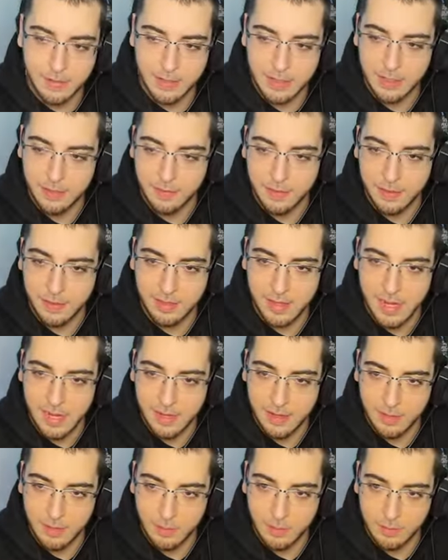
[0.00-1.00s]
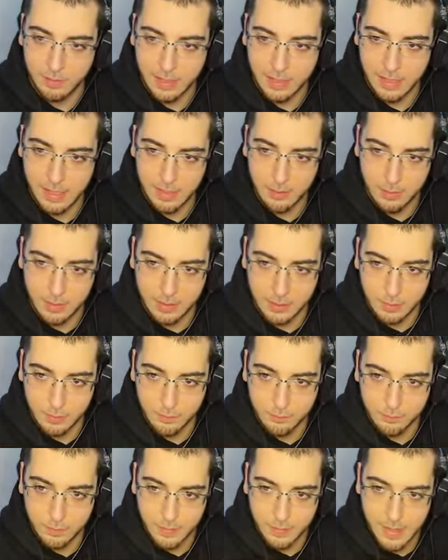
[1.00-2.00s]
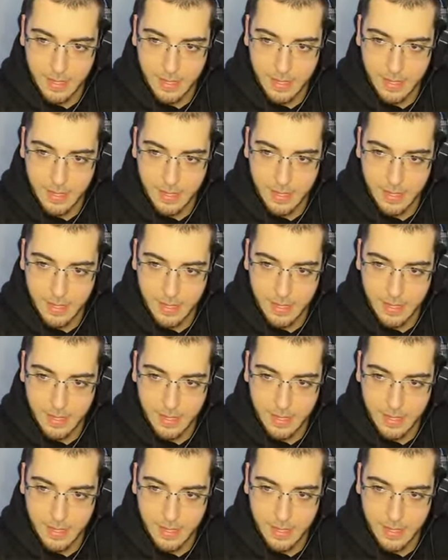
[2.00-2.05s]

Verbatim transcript: if I get this side, I low-key kind of want to go for